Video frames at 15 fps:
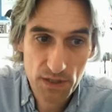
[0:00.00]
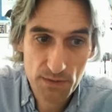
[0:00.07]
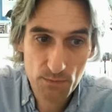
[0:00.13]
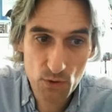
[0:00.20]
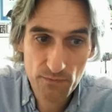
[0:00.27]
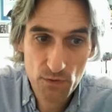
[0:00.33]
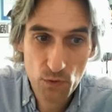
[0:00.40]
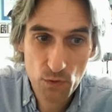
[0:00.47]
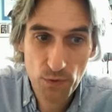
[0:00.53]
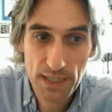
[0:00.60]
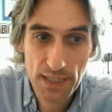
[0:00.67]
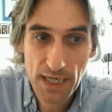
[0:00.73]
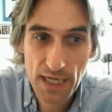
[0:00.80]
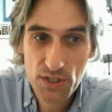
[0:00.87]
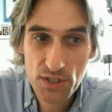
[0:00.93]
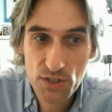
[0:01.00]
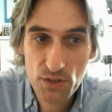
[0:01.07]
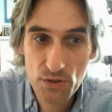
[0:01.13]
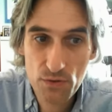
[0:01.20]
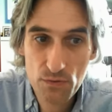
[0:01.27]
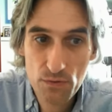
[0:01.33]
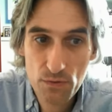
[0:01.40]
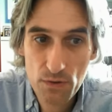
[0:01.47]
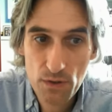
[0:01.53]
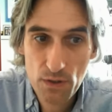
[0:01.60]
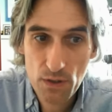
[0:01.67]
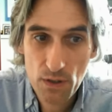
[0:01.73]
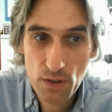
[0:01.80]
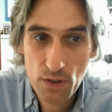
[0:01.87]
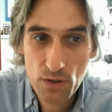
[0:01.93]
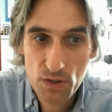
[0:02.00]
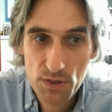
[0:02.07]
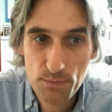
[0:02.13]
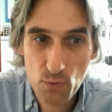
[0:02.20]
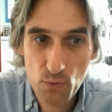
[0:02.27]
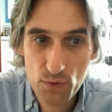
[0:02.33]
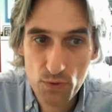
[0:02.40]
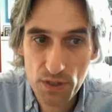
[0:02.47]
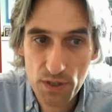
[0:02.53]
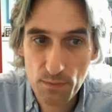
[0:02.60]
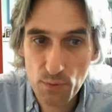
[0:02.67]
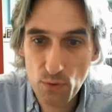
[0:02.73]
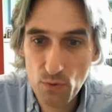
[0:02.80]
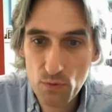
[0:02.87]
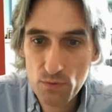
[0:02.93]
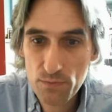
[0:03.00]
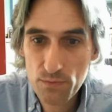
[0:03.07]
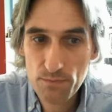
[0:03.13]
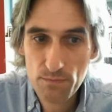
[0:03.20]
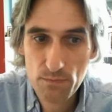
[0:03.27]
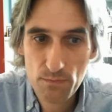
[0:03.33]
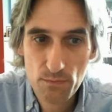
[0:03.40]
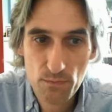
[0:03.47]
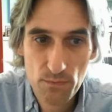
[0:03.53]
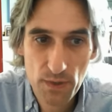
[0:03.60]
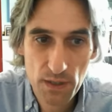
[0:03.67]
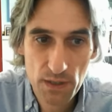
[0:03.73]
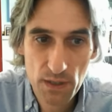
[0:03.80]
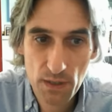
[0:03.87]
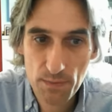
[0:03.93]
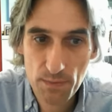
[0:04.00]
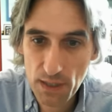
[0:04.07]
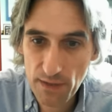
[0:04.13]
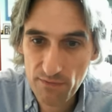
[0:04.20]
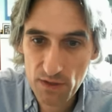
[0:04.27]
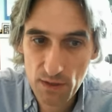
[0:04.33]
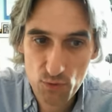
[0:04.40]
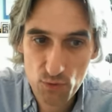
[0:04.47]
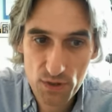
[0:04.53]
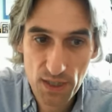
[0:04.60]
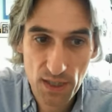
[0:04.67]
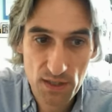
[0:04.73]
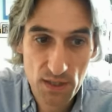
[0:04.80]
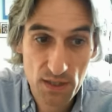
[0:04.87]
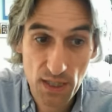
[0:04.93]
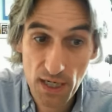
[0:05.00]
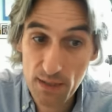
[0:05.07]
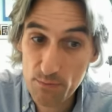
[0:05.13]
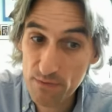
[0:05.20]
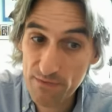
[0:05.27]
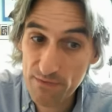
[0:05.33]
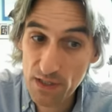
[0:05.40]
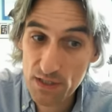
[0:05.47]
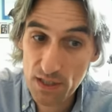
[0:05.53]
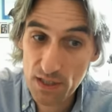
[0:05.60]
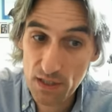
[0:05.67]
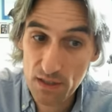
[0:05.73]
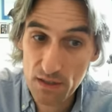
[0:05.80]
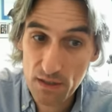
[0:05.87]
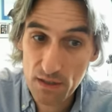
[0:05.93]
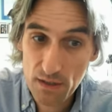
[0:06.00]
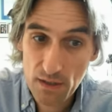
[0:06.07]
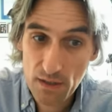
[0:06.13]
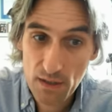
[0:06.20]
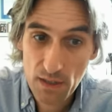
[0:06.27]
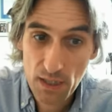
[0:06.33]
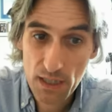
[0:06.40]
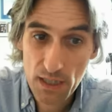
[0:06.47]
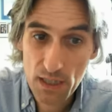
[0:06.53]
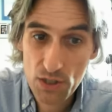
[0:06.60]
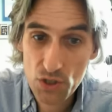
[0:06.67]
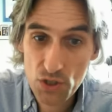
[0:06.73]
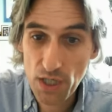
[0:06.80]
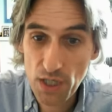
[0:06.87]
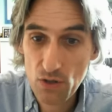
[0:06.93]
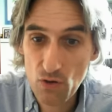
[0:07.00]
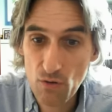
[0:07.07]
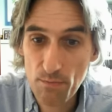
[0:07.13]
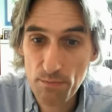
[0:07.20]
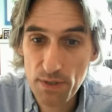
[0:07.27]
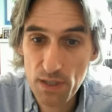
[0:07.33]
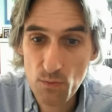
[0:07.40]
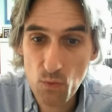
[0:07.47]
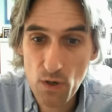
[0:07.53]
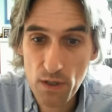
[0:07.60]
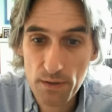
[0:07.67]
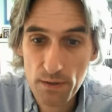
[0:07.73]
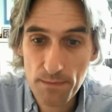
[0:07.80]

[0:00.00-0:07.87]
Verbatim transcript: move, queen a2, supporting the pawn, keeping everything protected and preventing any check on b1.